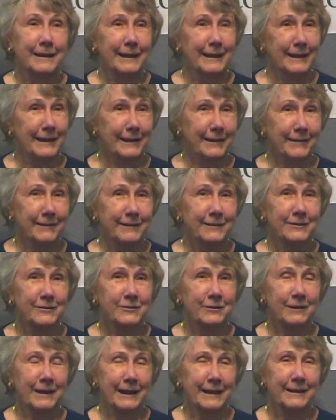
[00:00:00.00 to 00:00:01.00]
And
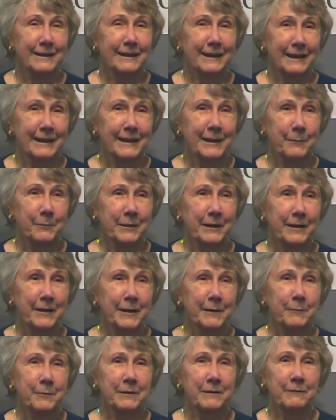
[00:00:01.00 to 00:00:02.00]
so I kept that
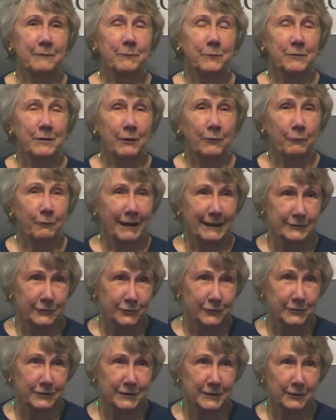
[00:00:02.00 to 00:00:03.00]
up. And
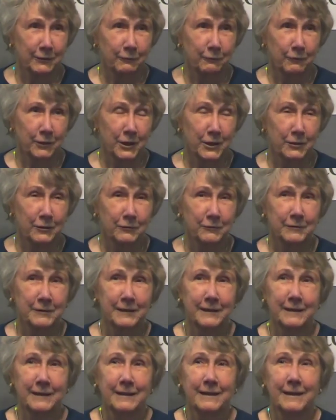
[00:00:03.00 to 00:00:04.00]
Arastradero Road,
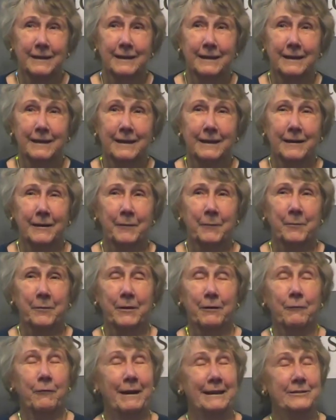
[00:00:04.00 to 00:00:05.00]

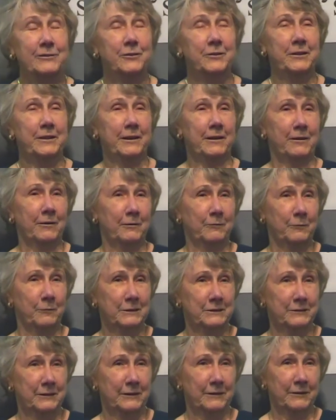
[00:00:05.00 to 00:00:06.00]
Arastradero
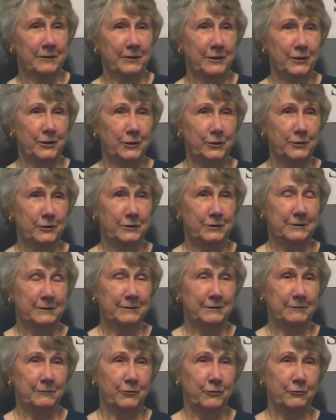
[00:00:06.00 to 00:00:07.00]
was a
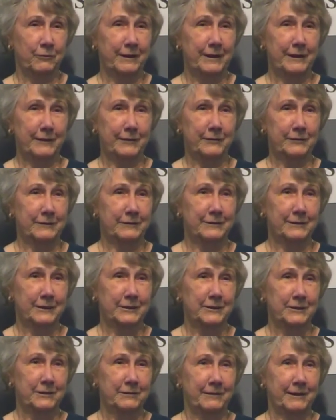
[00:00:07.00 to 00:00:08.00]
huge
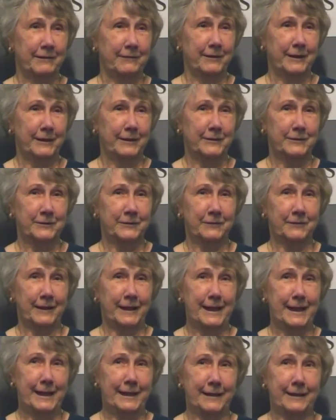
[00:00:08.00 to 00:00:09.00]
365 acres of
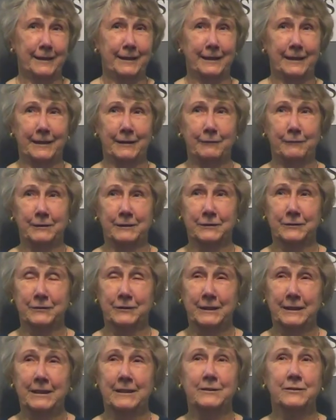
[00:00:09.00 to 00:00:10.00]
land, and it was
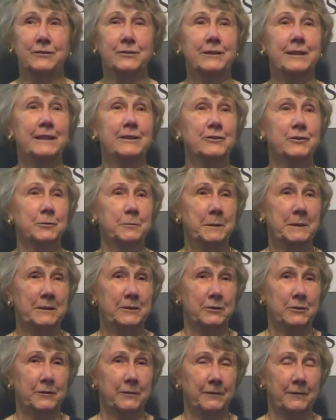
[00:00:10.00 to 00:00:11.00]
scheduled
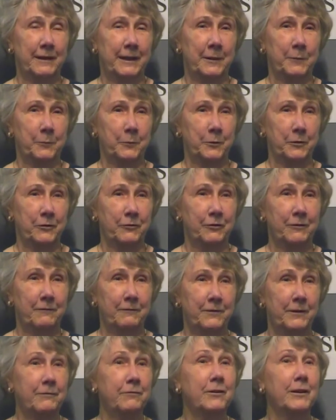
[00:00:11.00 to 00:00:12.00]
to develop with
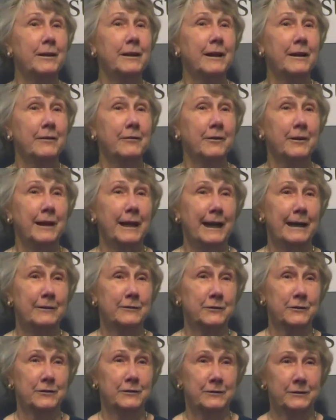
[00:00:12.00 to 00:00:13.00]
1,500
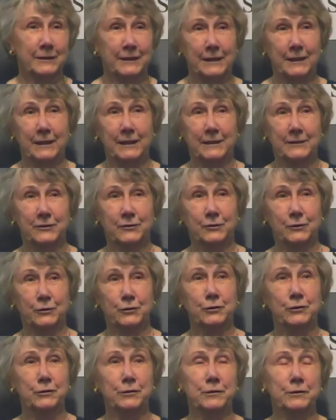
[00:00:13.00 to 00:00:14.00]
houses,
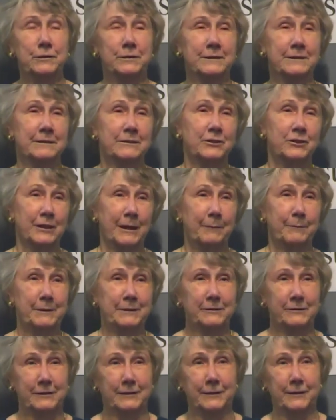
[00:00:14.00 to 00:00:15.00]
schools and
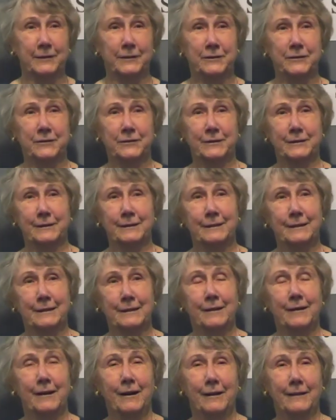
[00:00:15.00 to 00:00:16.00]
shopping centers and
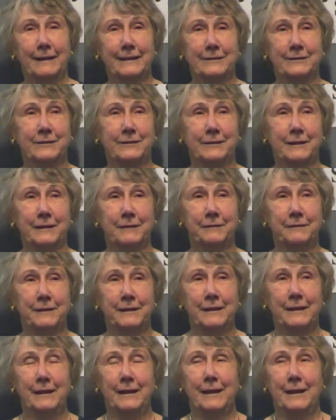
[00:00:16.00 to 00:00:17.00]
all that stuff.
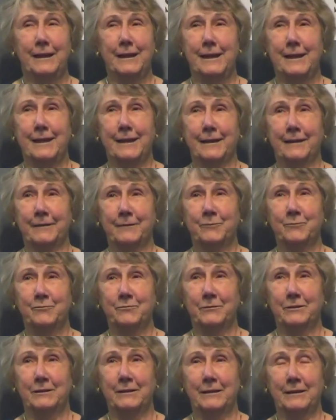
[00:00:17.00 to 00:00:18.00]
And
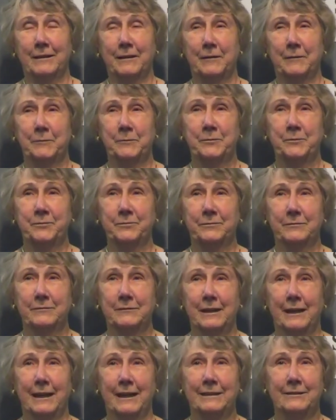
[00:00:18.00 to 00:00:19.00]

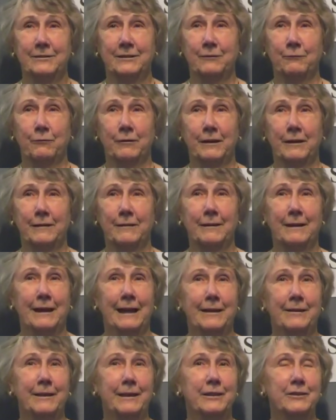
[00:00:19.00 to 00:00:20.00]
I said, well,
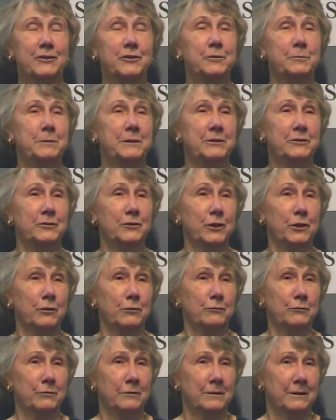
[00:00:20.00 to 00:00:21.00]
I think it should be
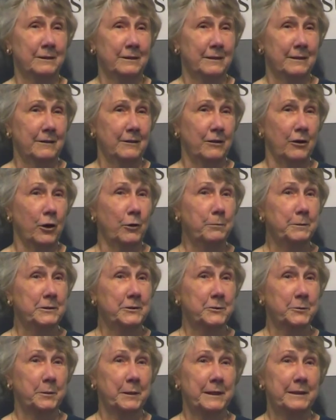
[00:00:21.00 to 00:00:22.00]
zoned open
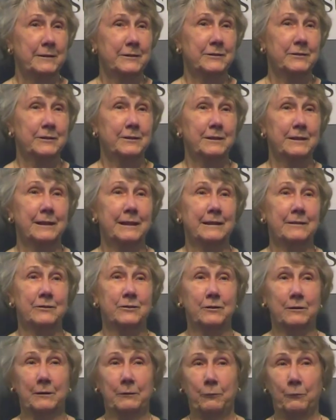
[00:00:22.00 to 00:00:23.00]
space, and
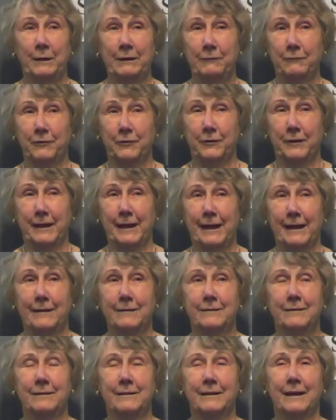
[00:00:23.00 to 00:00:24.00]
so I went for
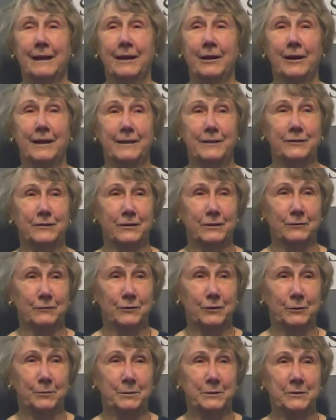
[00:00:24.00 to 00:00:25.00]
that. I got it
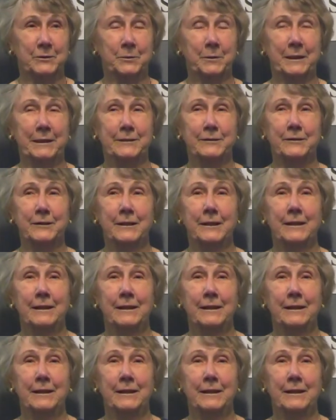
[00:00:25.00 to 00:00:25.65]
zoned open space.